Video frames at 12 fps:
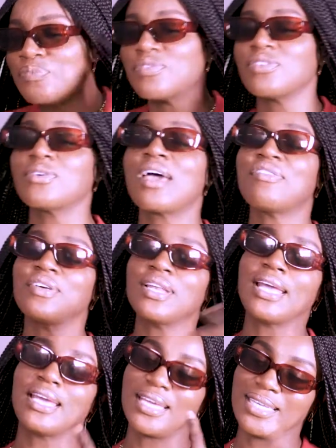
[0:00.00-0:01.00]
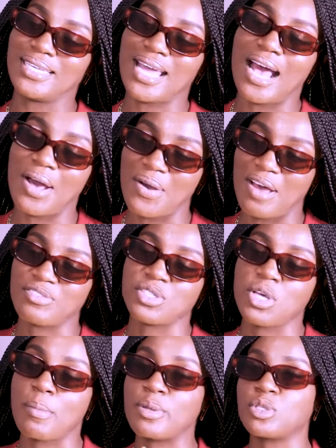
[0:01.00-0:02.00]
So I feel like now I've just
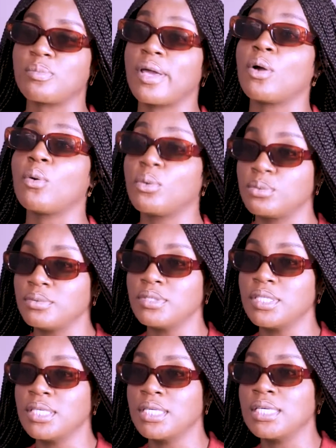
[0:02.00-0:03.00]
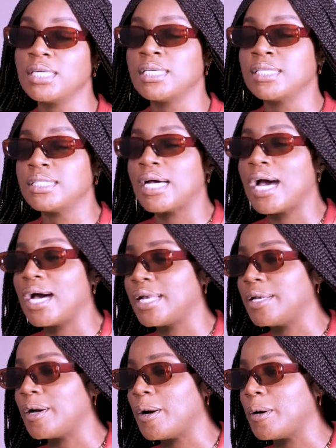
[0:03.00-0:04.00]
come into my own and,
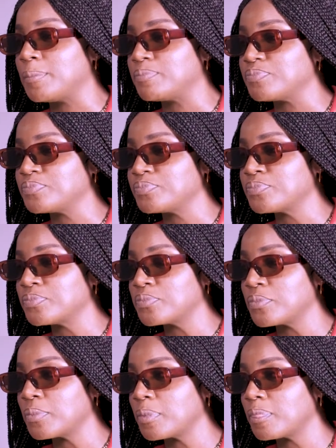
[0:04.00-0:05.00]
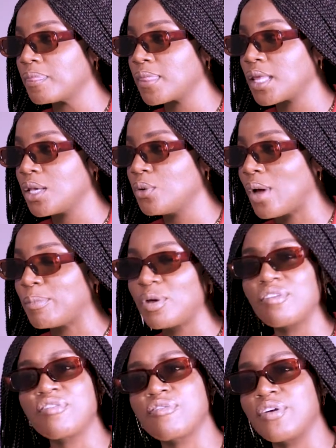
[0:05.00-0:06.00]
I'm not
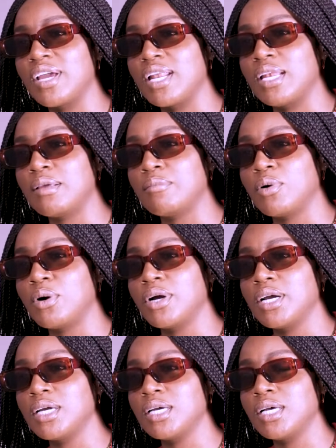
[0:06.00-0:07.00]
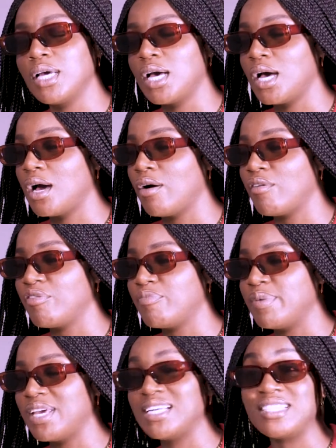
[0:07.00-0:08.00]
afraid anymore of
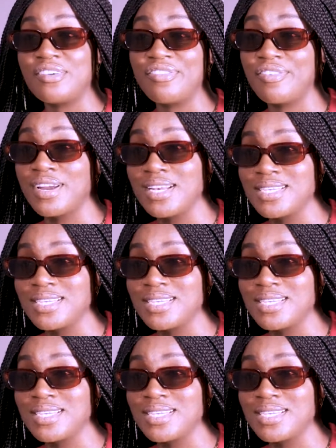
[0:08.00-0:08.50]
being different.